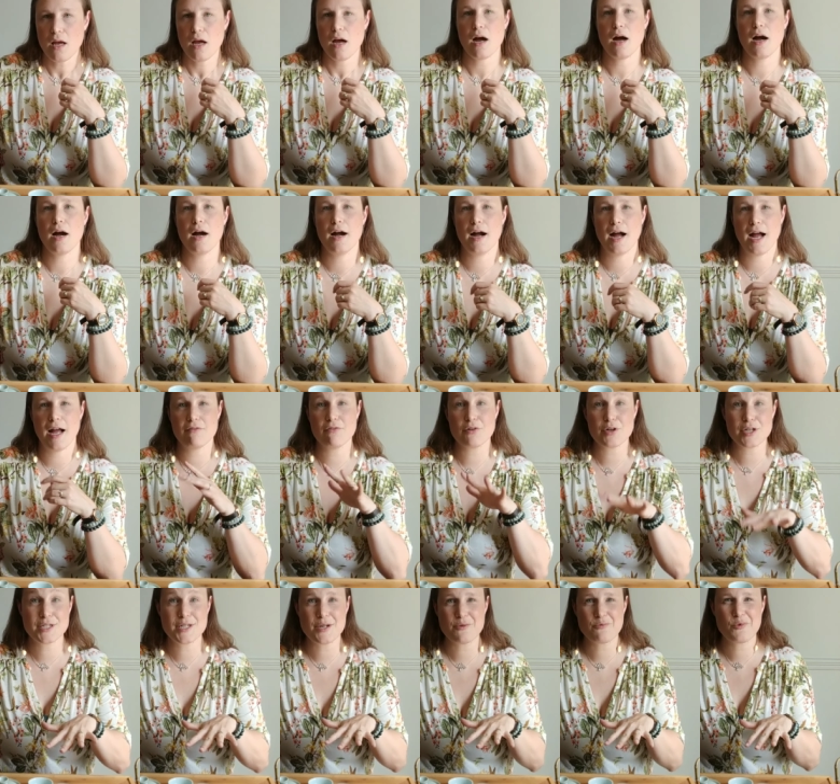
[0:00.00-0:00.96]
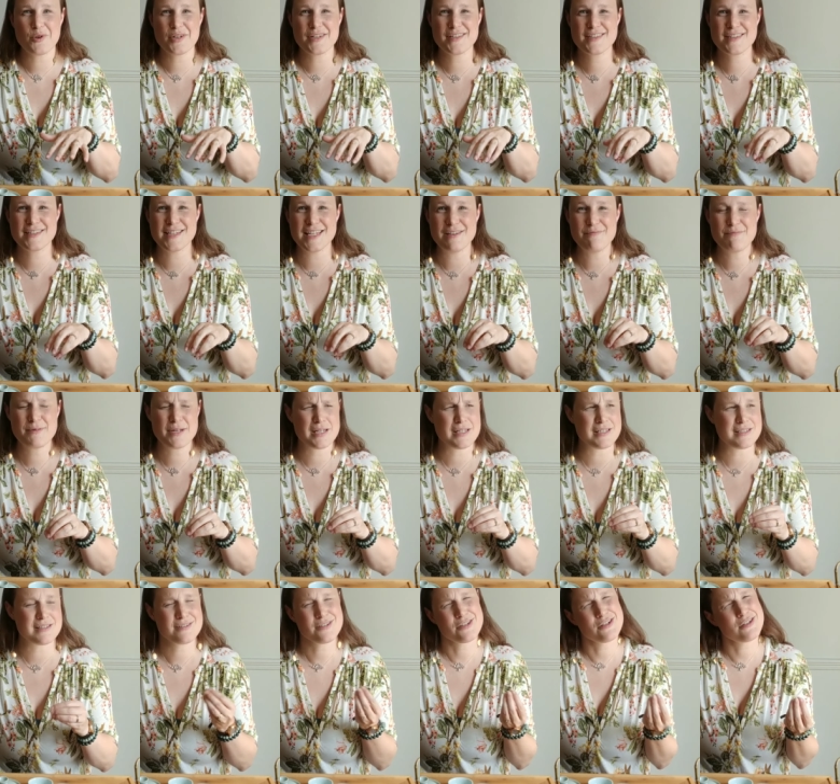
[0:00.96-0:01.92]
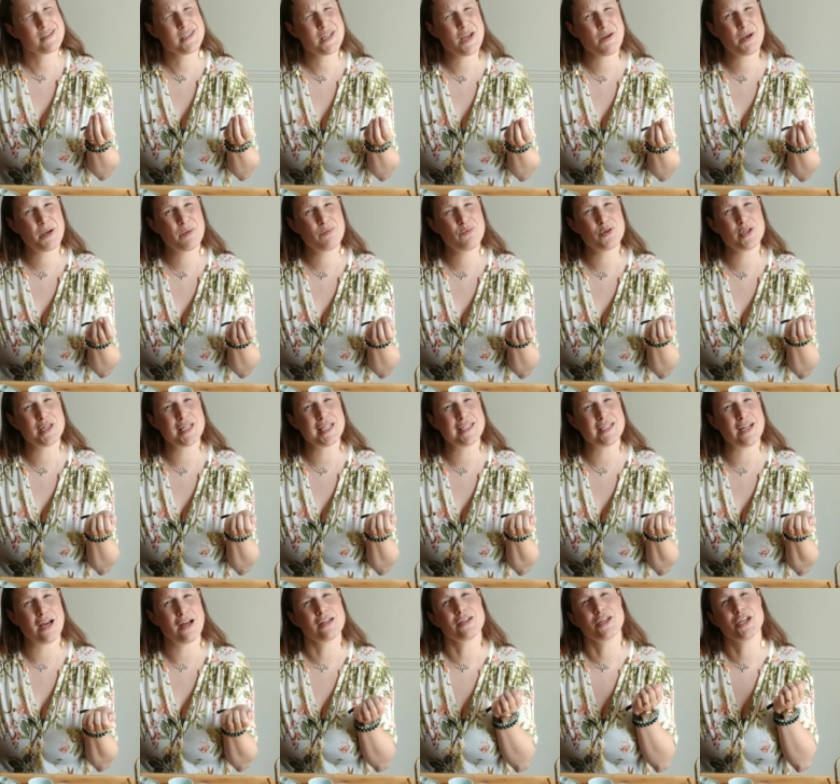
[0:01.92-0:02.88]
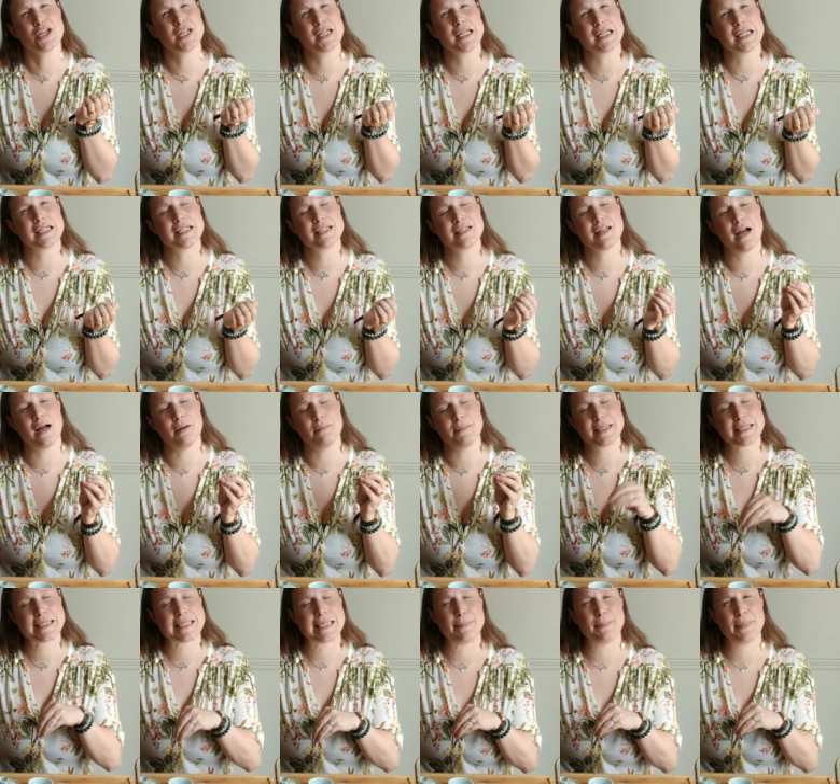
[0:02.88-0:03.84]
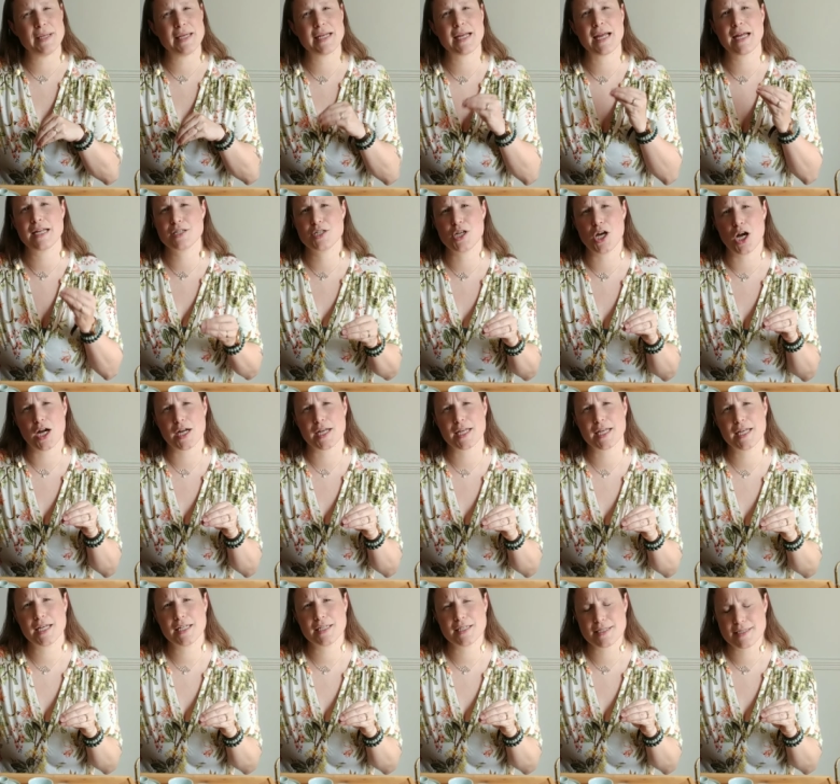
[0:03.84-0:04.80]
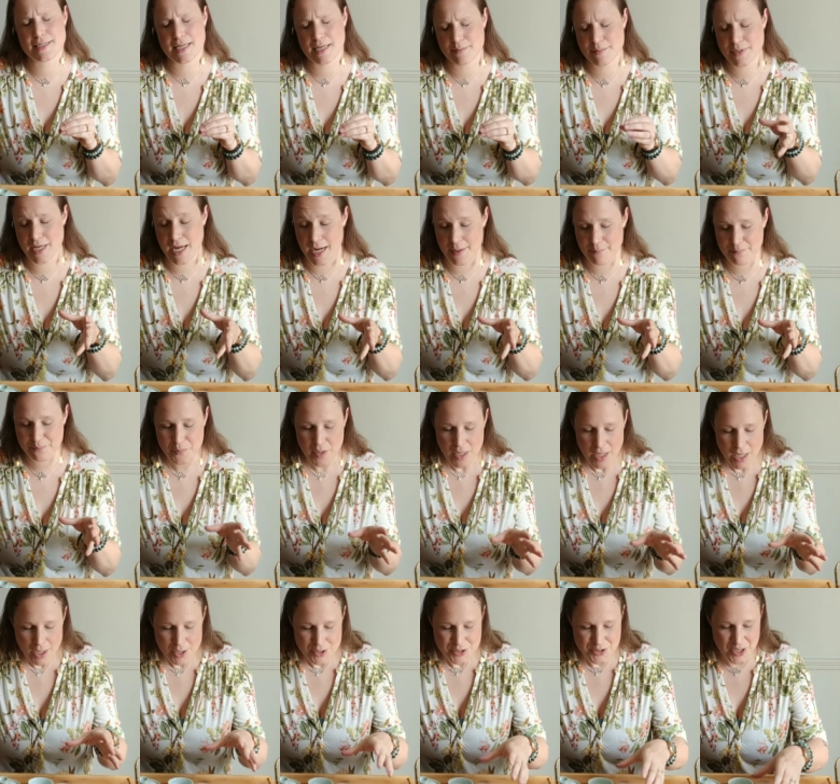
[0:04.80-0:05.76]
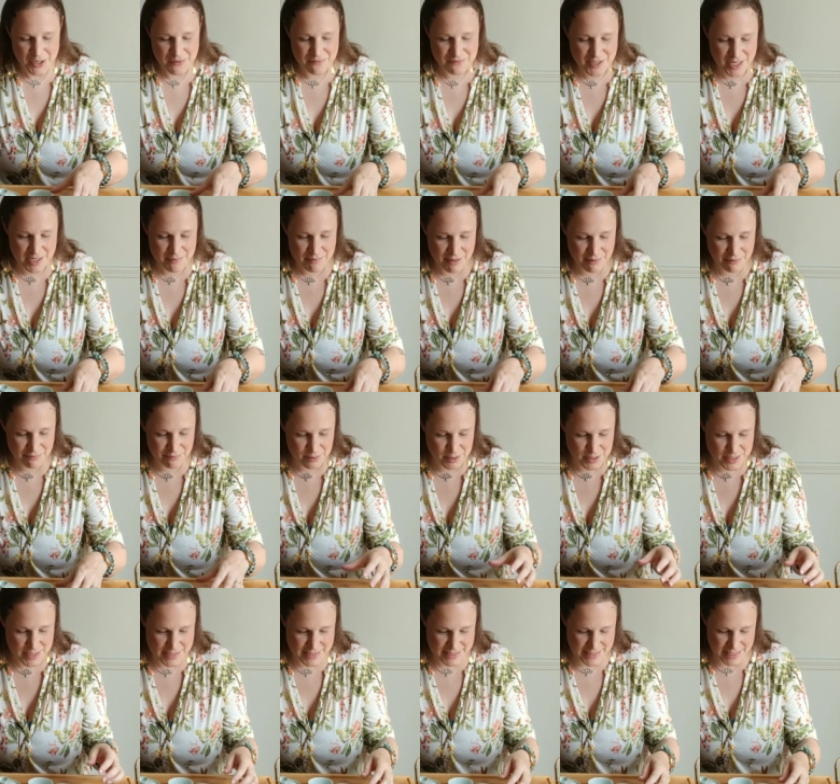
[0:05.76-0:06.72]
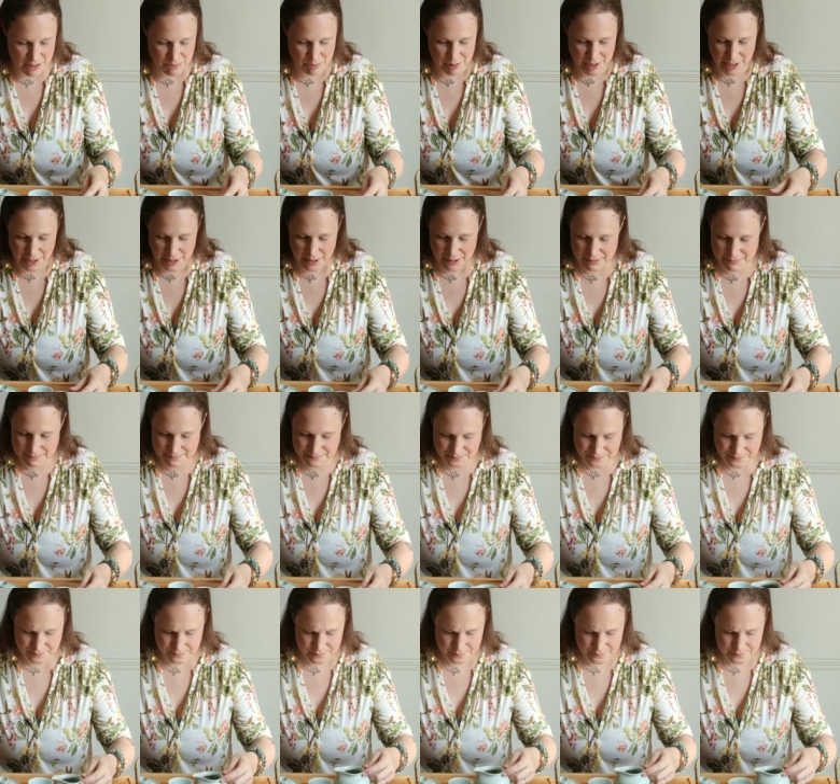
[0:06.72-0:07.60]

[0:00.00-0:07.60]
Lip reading: I've already done one steep because it turns out I'm really not good at steeping and talking at the same time. So I've done my first steep here.